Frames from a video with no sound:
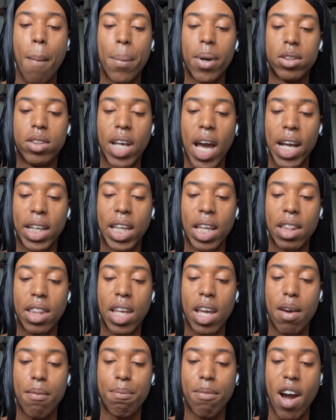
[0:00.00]
protecting
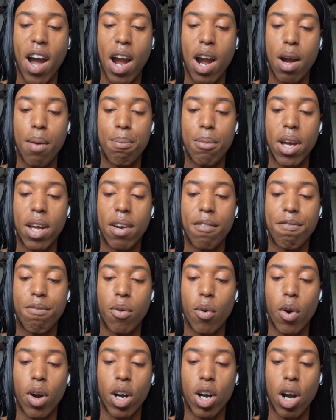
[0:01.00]
the environment
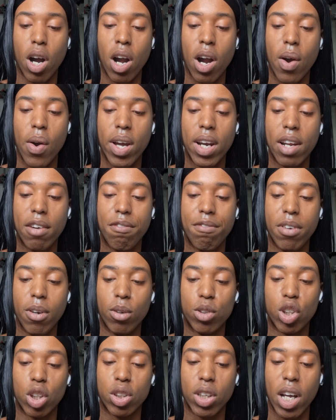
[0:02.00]
for current and
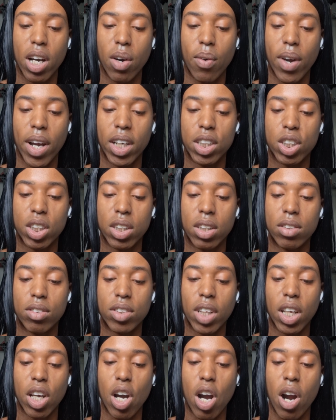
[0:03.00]
future generations,
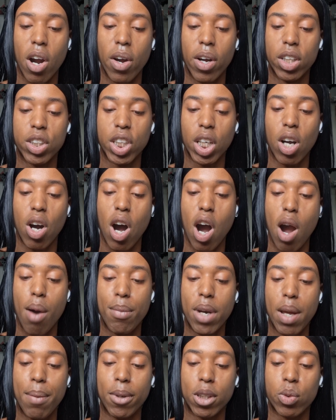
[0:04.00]
encouraging
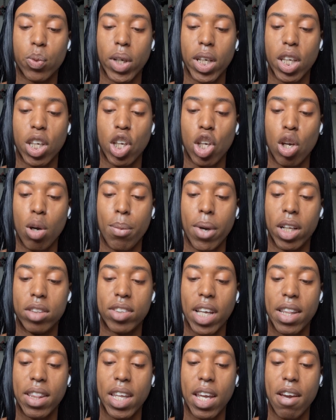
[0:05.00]
harmony between humans
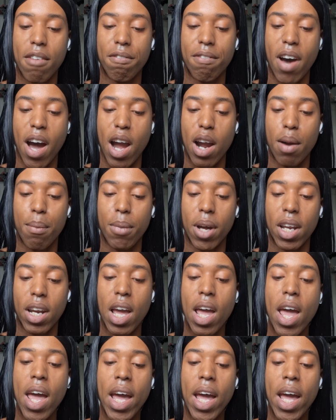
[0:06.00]
and the environment,